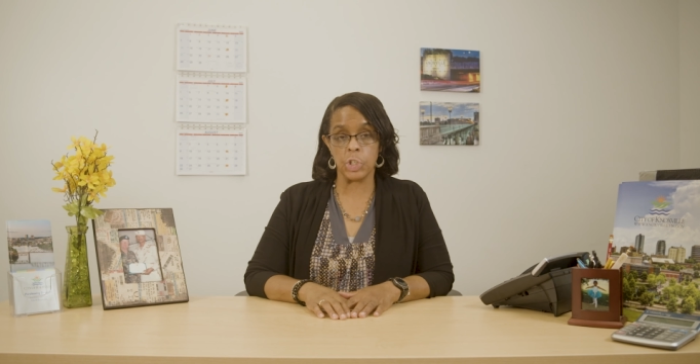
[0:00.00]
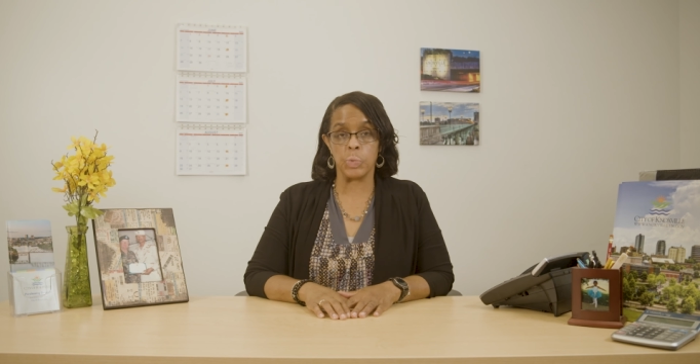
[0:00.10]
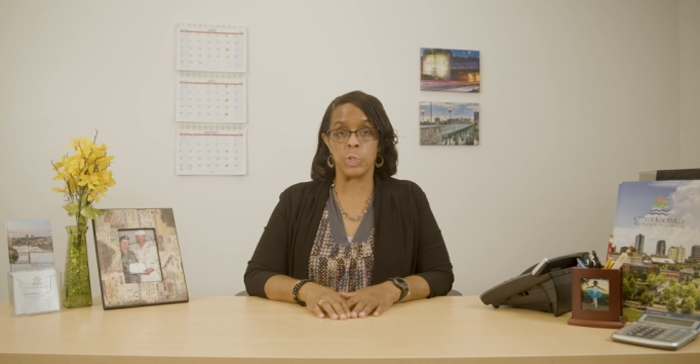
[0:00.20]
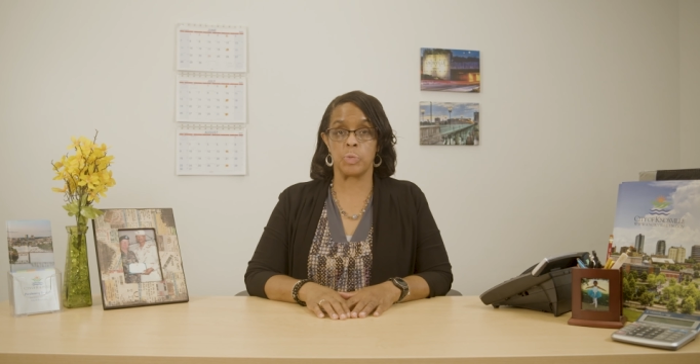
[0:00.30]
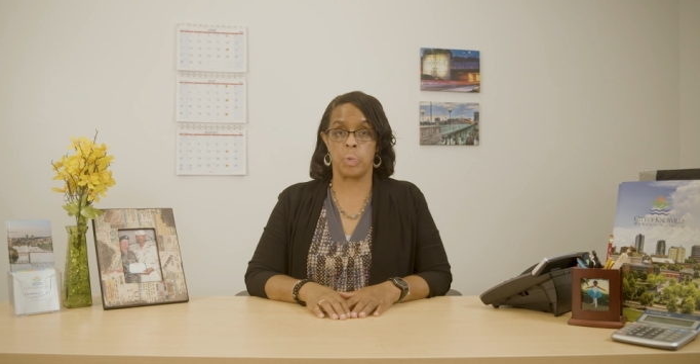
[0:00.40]
to
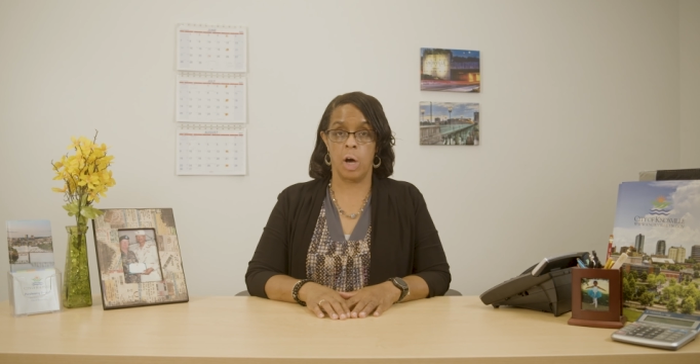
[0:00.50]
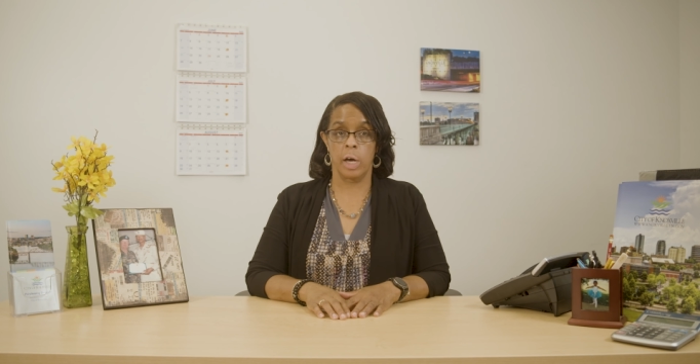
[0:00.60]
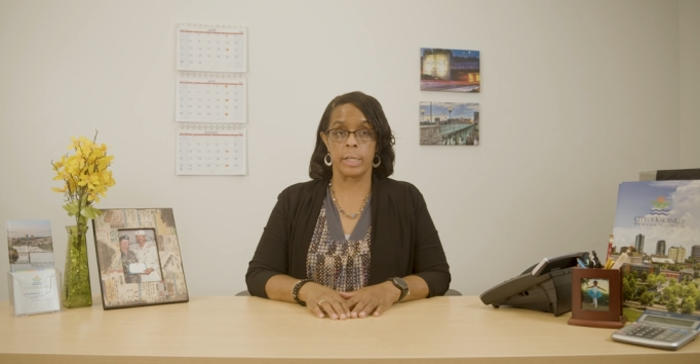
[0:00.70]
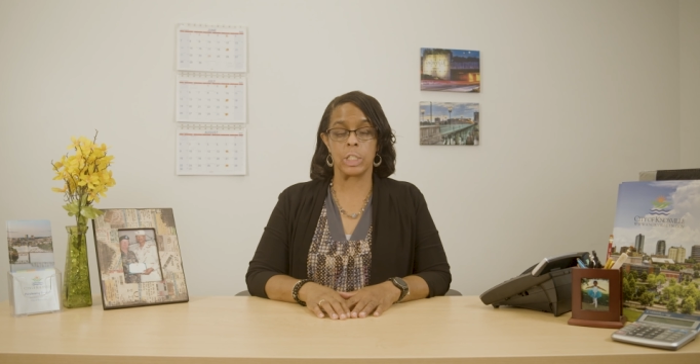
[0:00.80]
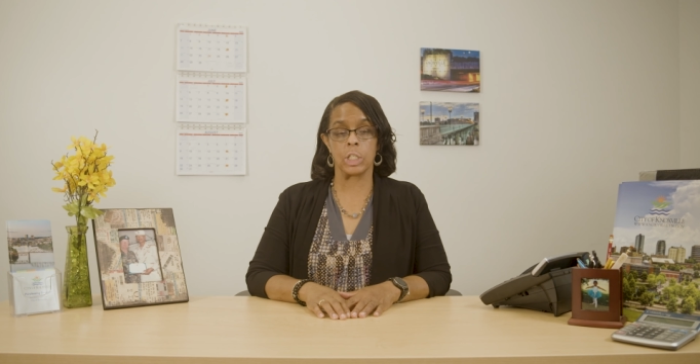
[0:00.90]

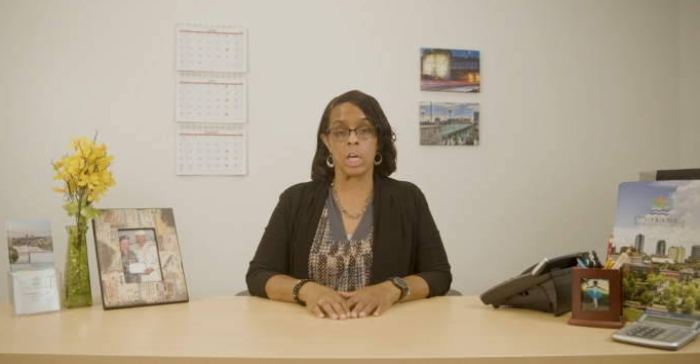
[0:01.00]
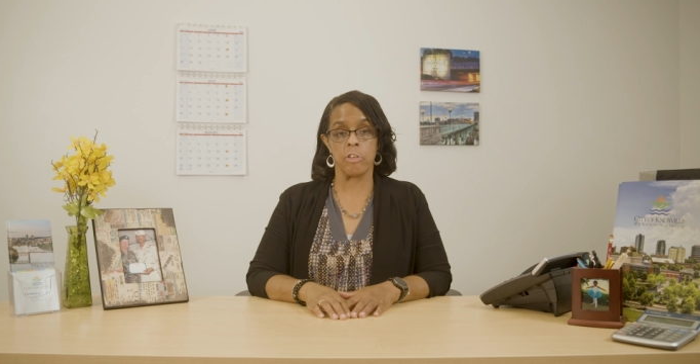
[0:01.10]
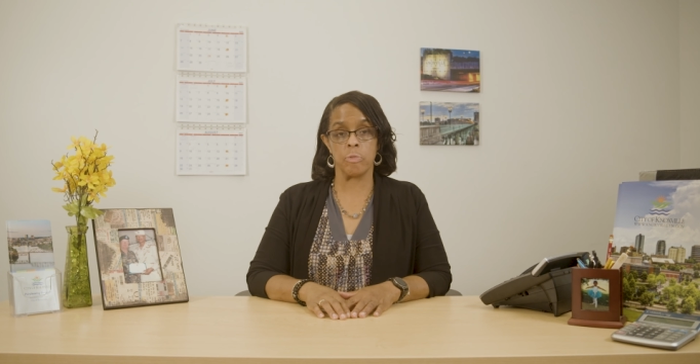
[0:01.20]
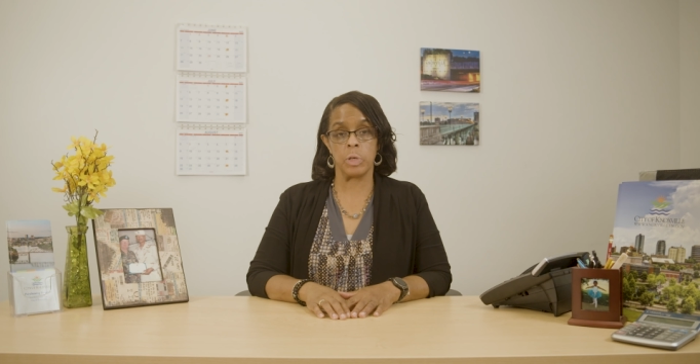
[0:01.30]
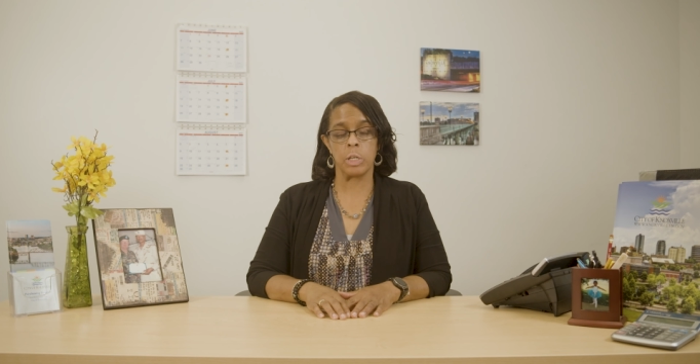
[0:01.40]
respond to
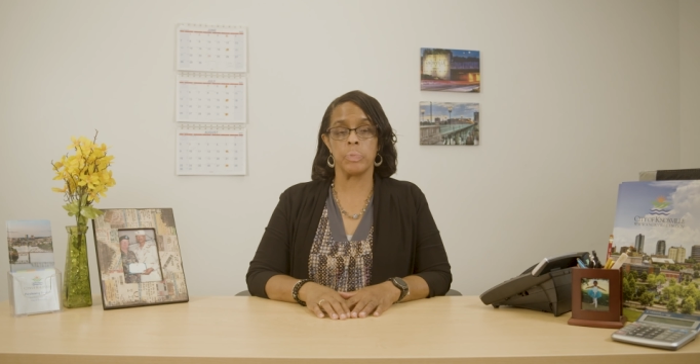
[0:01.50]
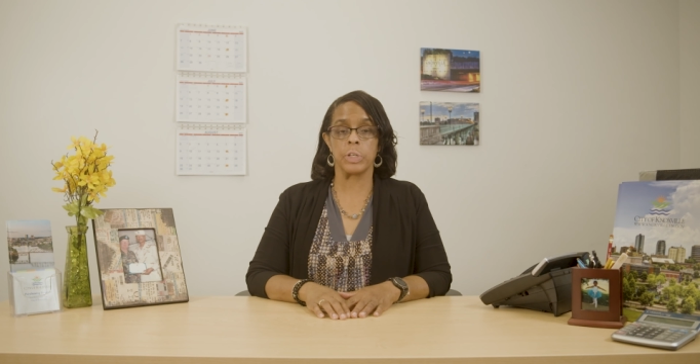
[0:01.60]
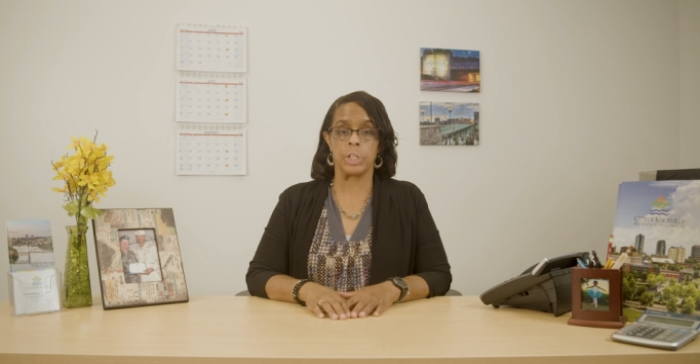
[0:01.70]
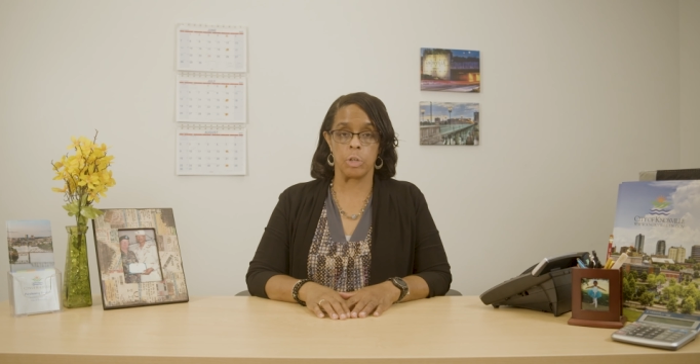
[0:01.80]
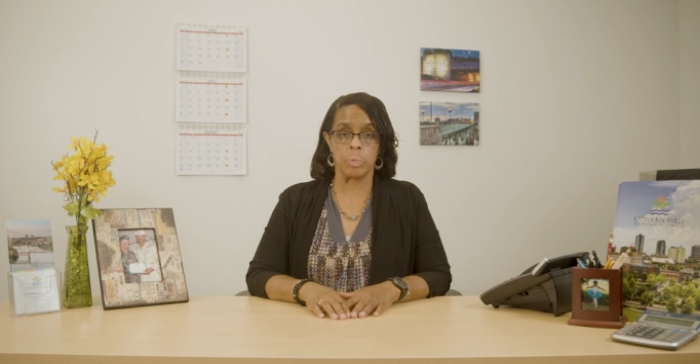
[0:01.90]
government
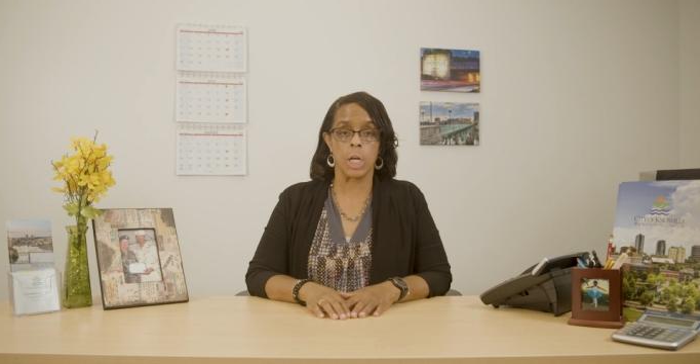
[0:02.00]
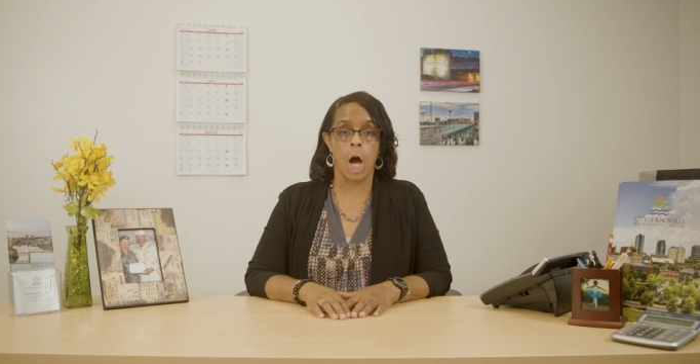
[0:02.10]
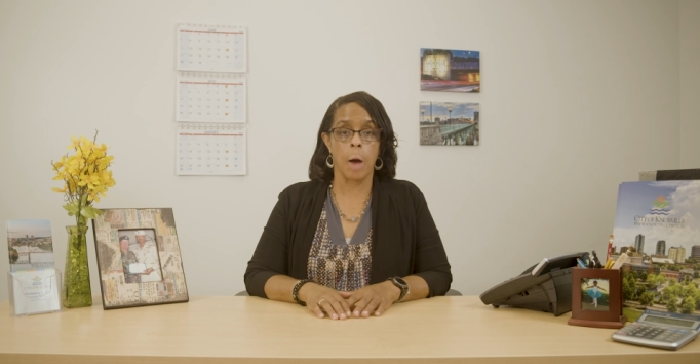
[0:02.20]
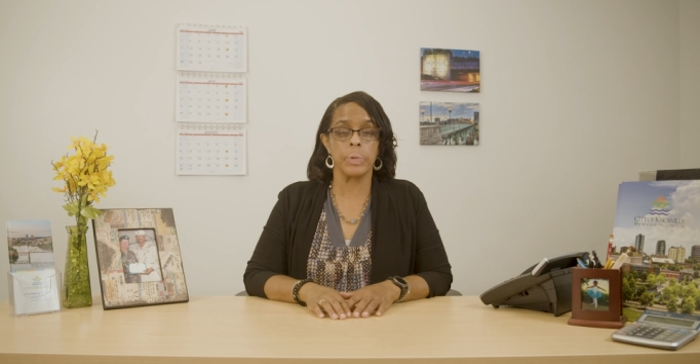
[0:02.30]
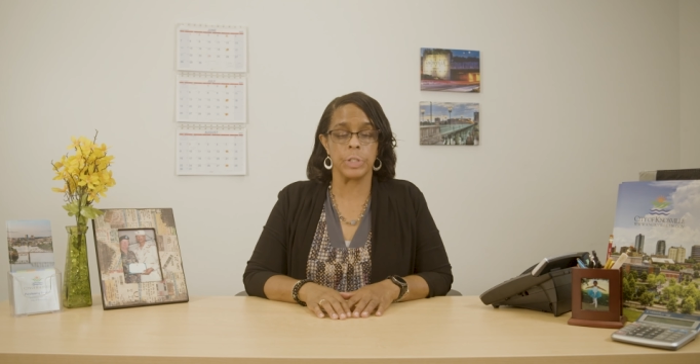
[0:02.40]
procurement
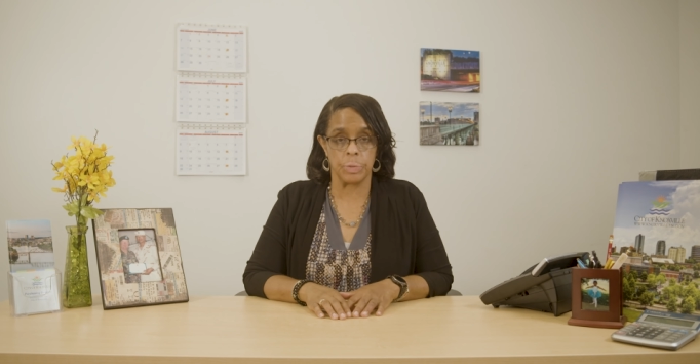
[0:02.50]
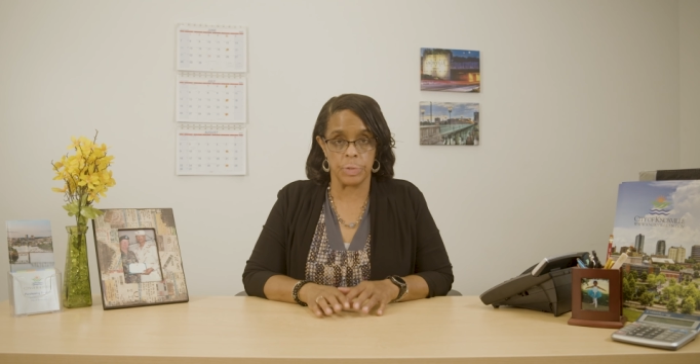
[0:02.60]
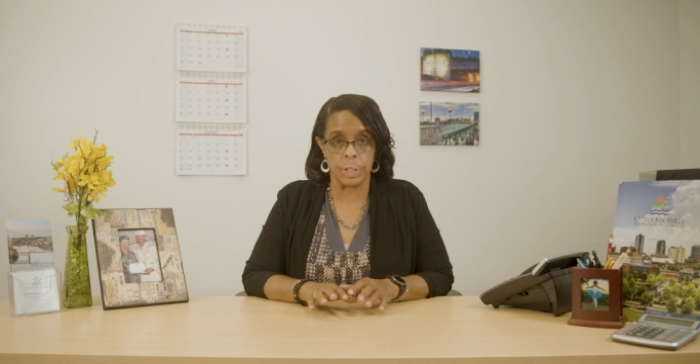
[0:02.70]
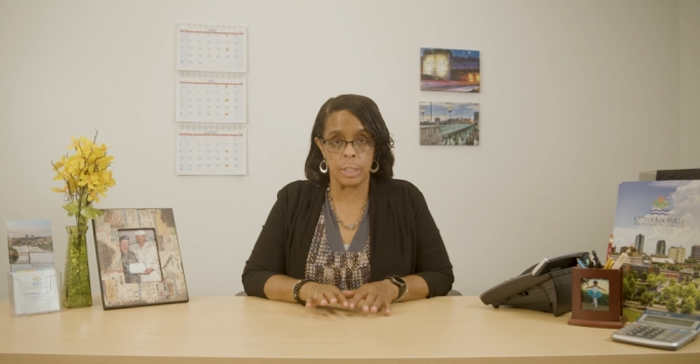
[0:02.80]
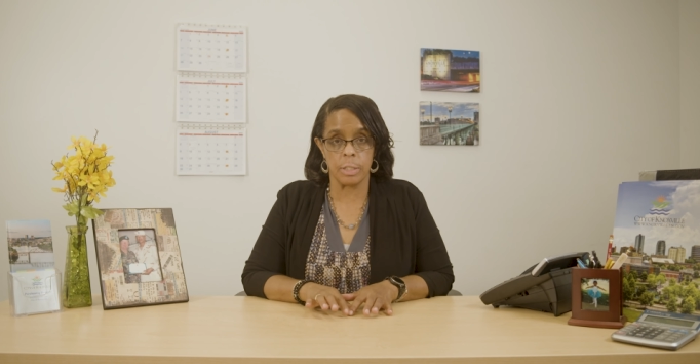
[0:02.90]

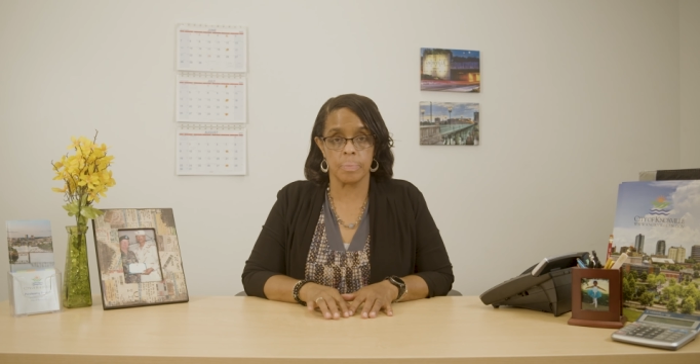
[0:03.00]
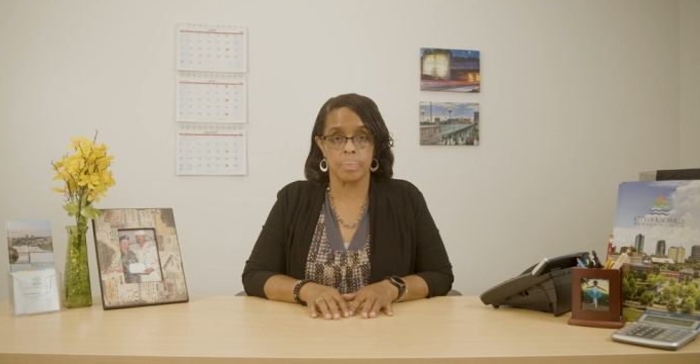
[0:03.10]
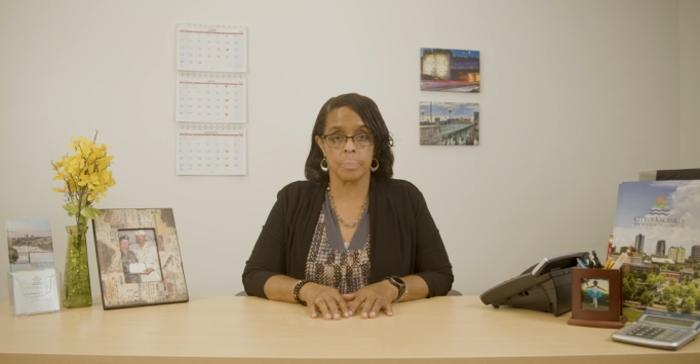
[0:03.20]
opportunities.